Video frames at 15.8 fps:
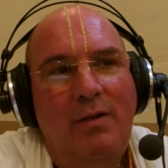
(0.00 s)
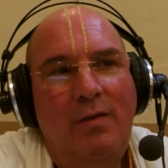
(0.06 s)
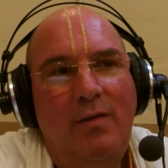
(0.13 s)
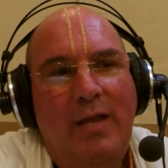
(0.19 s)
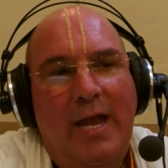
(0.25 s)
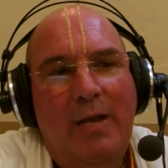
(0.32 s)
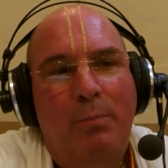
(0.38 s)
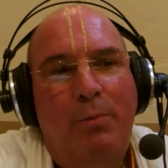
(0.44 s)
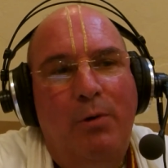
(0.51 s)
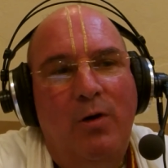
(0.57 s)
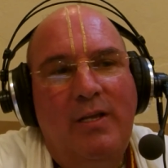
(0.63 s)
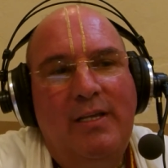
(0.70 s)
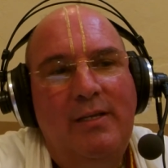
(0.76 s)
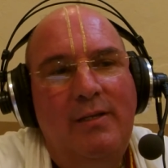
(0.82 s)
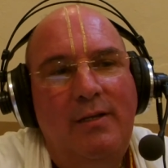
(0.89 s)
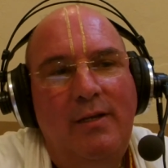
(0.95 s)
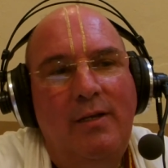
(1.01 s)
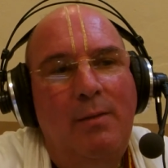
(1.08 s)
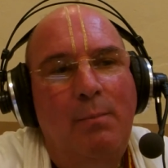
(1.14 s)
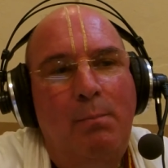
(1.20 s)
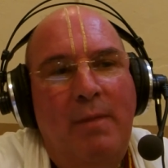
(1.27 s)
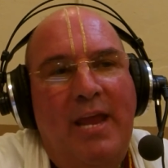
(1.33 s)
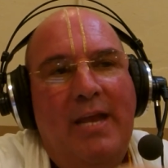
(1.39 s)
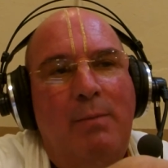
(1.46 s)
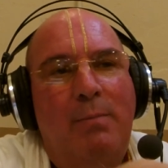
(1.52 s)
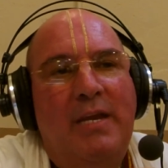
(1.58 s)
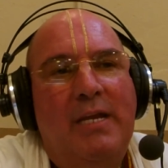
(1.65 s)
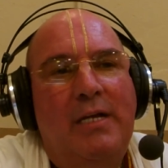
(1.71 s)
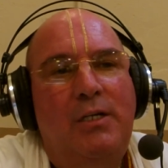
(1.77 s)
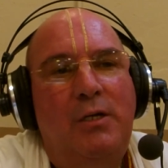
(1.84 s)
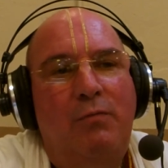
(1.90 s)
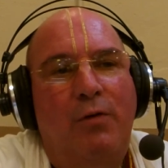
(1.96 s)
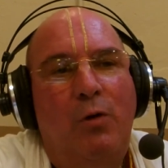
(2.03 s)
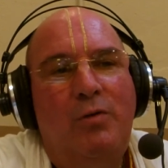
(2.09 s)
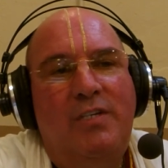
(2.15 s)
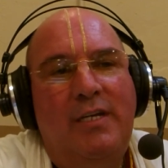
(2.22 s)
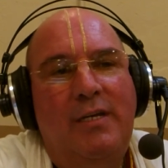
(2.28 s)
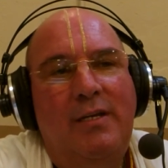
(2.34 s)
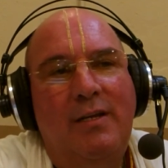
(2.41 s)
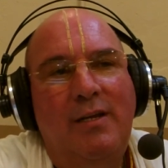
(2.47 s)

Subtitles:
That book made me a devotee.